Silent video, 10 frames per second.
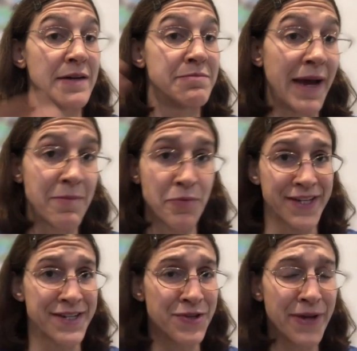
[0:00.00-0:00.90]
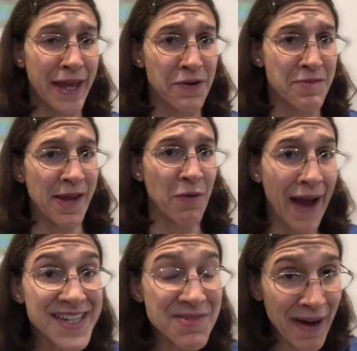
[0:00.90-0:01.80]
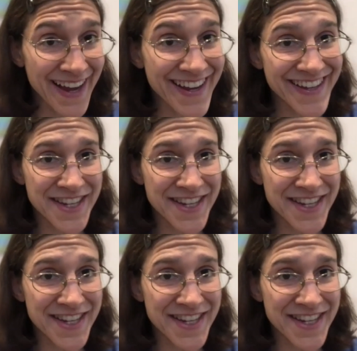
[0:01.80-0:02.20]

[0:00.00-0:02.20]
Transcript: my brain is okay with being whacked by it.